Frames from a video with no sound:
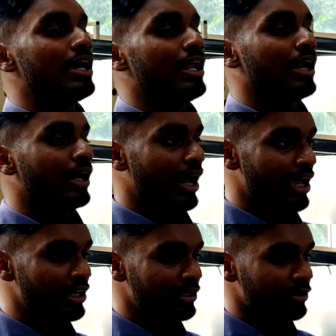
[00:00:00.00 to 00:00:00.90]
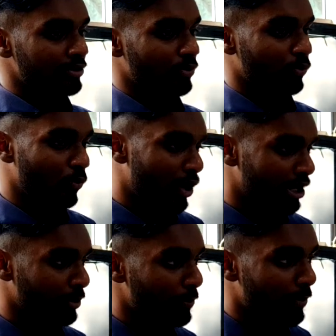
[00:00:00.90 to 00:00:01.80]
9 1
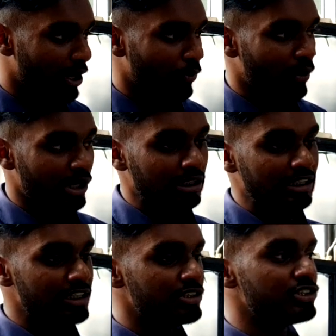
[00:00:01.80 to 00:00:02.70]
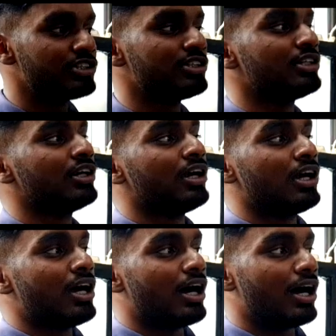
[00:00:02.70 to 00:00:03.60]
by 1 inch
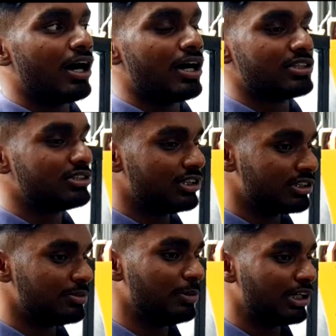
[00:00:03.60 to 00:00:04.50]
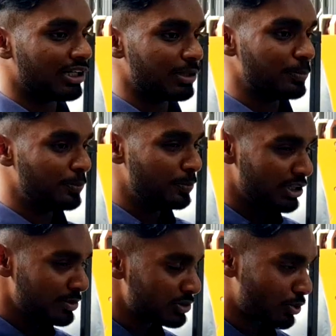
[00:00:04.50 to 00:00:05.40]
6 meter
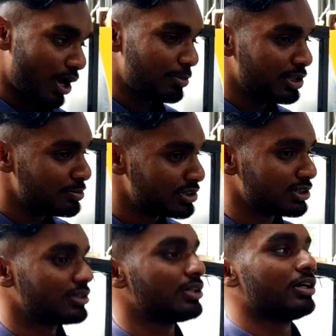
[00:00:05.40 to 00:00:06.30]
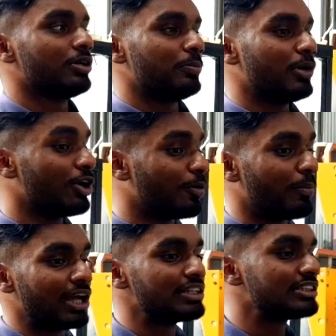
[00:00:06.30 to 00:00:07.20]
beams, square beams, made of
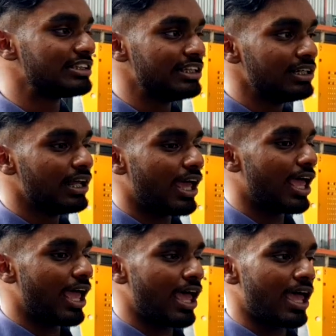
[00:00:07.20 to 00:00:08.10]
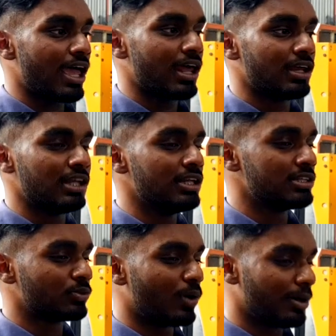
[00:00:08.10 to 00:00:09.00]
mild steel, and it
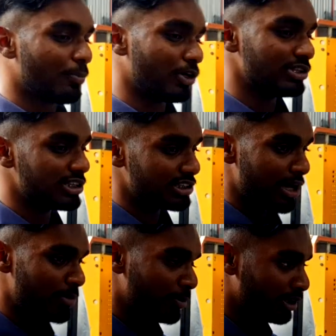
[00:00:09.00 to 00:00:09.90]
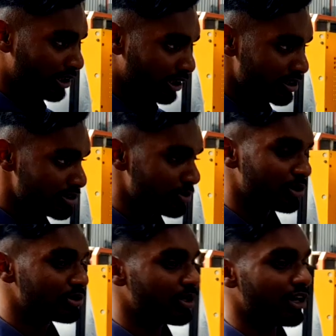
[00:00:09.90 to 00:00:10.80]
is 1.6 mm in thickness. We
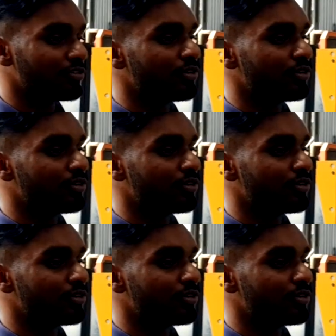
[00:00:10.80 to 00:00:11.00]
also have